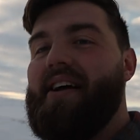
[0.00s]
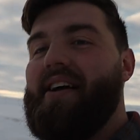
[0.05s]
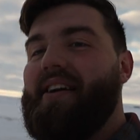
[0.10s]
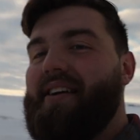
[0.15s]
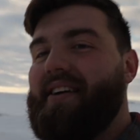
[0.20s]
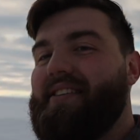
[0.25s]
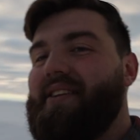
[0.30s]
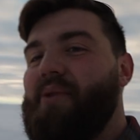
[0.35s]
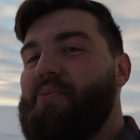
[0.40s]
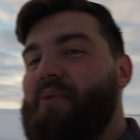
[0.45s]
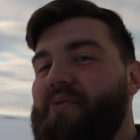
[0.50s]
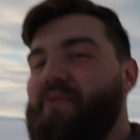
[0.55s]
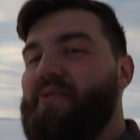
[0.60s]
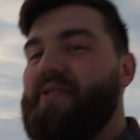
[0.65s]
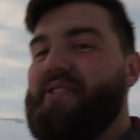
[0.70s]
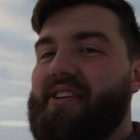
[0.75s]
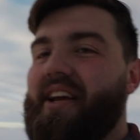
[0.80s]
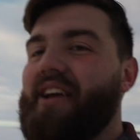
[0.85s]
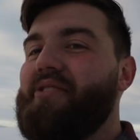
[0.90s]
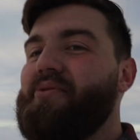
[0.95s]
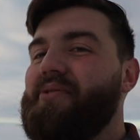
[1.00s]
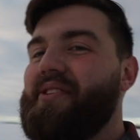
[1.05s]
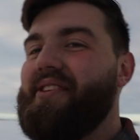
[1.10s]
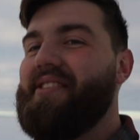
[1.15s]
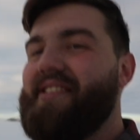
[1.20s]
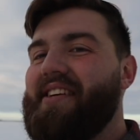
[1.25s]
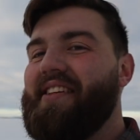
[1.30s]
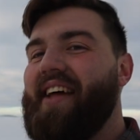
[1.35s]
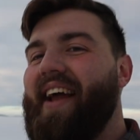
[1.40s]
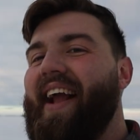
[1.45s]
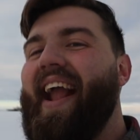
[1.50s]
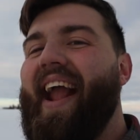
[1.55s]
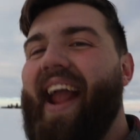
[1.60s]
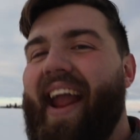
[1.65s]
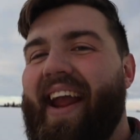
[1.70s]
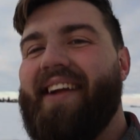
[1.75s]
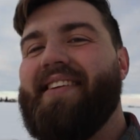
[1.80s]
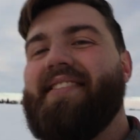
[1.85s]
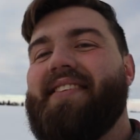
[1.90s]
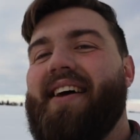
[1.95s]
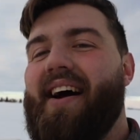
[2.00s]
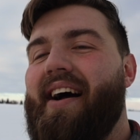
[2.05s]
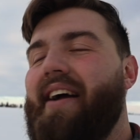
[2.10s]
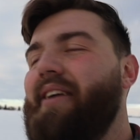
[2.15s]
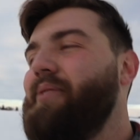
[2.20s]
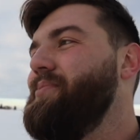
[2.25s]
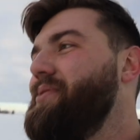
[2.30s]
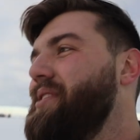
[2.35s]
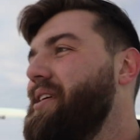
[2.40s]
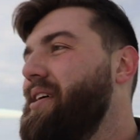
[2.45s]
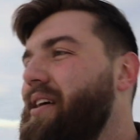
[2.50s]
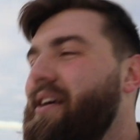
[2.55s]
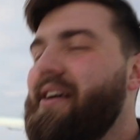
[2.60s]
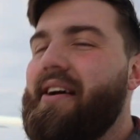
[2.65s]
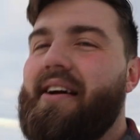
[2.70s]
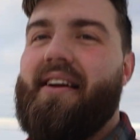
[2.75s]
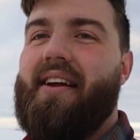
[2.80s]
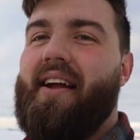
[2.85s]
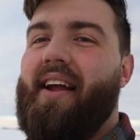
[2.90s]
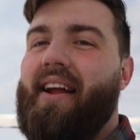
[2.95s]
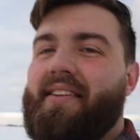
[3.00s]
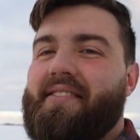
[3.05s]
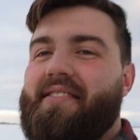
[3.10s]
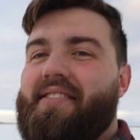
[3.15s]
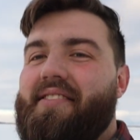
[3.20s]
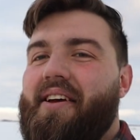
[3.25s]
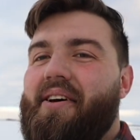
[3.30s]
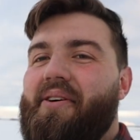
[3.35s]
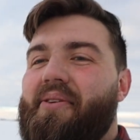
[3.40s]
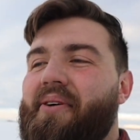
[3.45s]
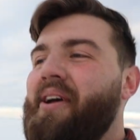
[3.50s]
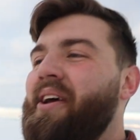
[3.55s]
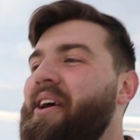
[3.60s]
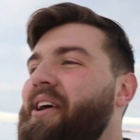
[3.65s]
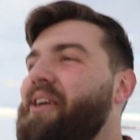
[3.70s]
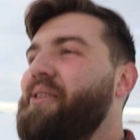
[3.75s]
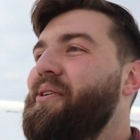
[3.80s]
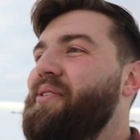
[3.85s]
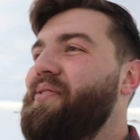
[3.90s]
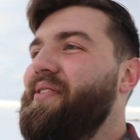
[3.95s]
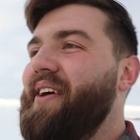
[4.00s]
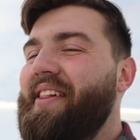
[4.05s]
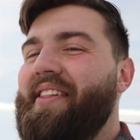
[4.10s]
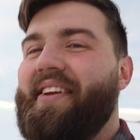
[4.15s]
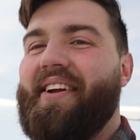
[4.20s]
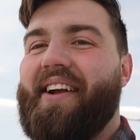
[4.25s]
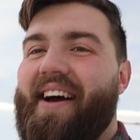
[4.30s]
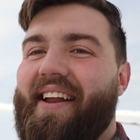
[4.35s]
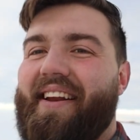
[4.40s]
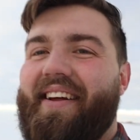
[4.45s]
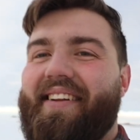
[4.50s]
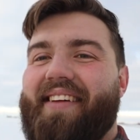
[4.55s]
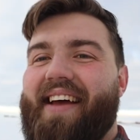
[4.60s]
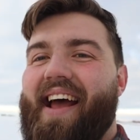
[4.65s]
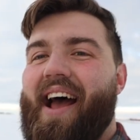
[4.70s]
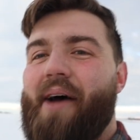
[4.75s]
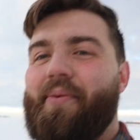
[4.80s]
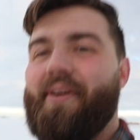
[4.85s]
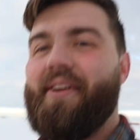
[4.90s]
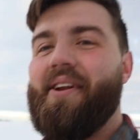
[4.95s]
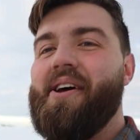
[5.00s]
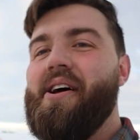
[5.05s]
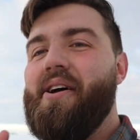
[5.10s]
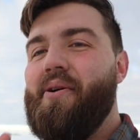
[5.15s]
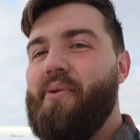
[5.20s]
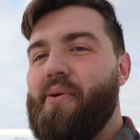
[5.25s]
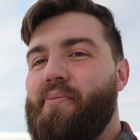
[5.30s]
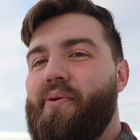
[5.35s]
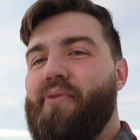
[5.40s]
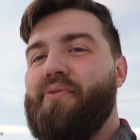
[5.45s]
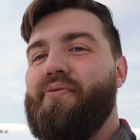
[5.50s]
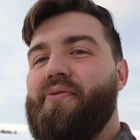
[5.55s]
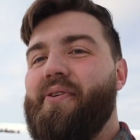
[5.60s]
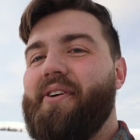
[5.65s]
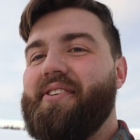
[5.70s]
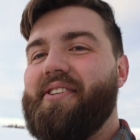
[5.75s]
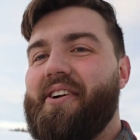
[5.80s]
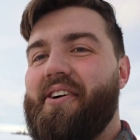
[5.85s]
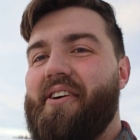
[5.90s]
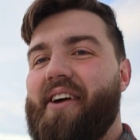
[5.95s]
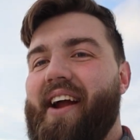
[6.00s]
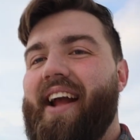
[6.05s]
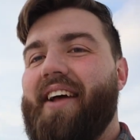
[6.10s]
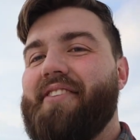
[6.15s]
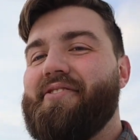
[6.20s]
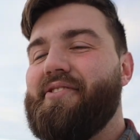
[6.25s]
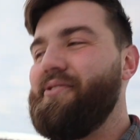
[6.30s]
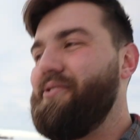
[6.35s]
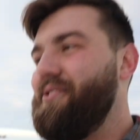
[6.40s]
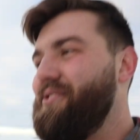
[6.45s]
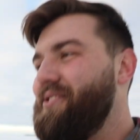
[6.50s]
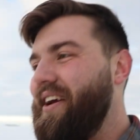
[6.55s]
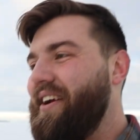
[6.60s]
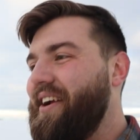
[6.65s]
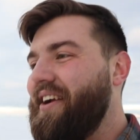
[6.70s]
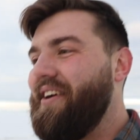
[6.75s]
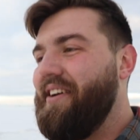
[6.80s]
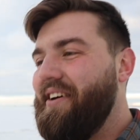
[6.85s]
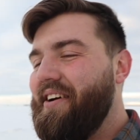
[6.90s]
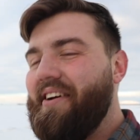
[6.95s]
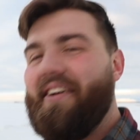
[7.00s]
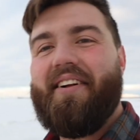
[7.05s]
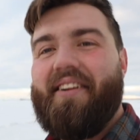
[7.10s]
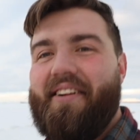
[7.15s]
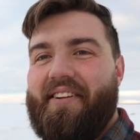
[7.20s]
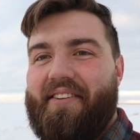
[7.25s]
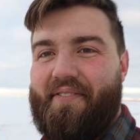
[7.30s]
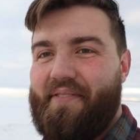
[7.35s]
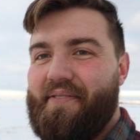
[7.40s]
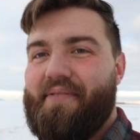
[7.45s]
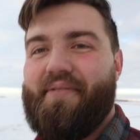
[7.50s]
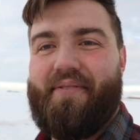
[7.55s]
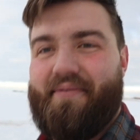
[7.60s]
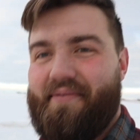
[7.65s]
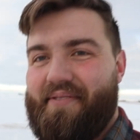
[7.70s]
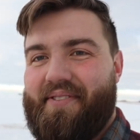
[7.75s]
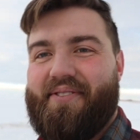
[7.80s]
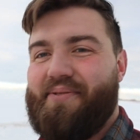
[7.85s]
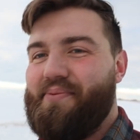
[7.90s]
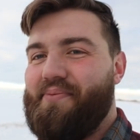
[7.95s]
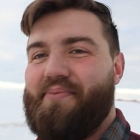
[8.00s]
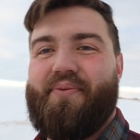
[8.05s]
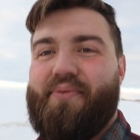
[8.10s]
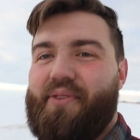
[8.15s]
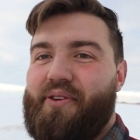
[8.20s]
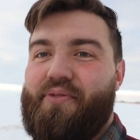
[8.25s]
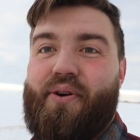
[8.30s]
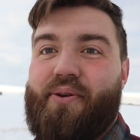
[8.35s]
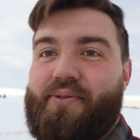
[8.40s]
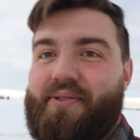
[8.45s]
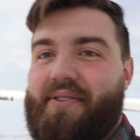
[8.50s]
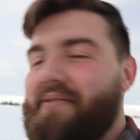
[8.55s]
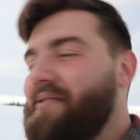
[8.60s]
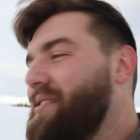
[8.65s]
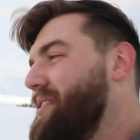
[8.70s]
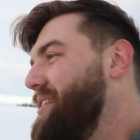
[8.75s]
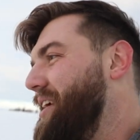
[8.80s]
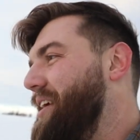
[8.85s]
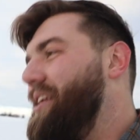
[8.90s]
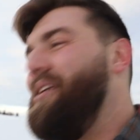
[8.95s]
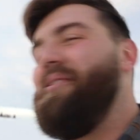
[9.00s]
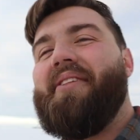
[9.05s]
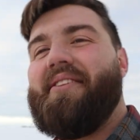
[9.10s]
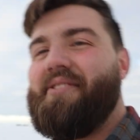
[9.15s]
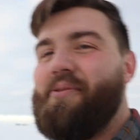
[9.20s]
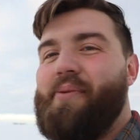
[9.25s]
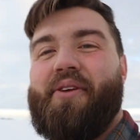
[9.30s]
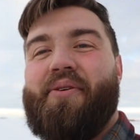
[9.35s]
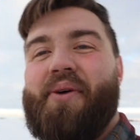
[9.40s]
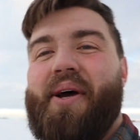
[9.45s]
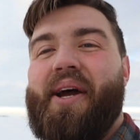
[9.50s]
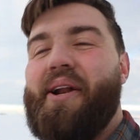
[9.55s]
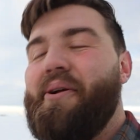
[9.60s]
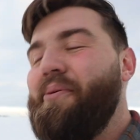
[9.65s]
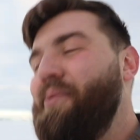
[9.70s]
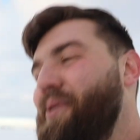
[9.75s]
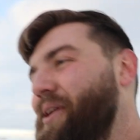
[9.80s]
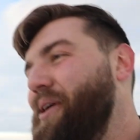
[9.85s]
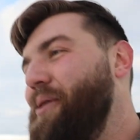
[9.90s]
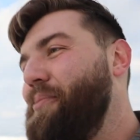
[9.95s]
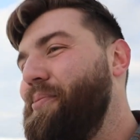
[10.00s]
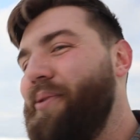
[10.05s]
Like I said, we rescheduled this thing like 8 times, and so we finally got it to happen. We're both freezing. Our hands are just they're frozen, you know, that's the best way to put it.